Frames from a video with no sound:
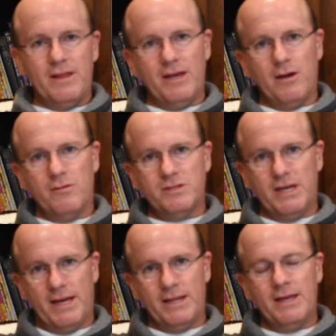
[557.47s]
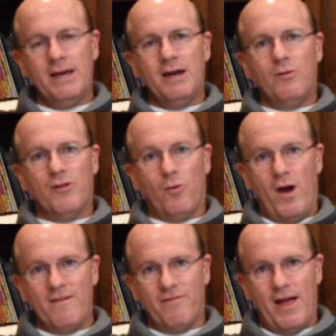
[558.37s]
Lee goes in with a
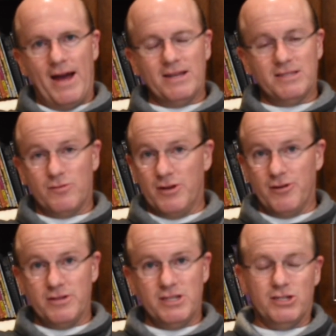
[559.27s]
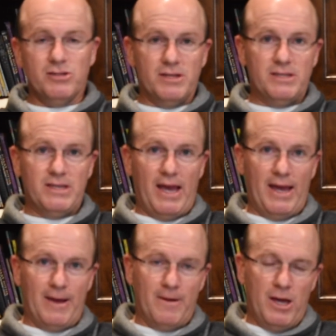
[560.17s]
white flag, a surrender, essentially
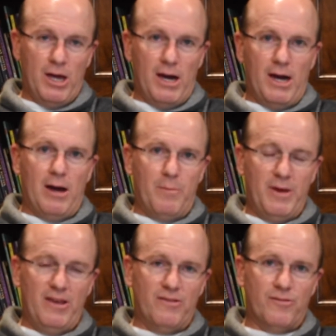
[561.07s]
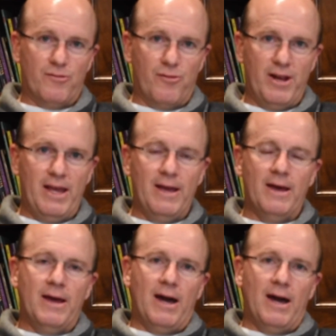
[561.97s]
saying peace treaty.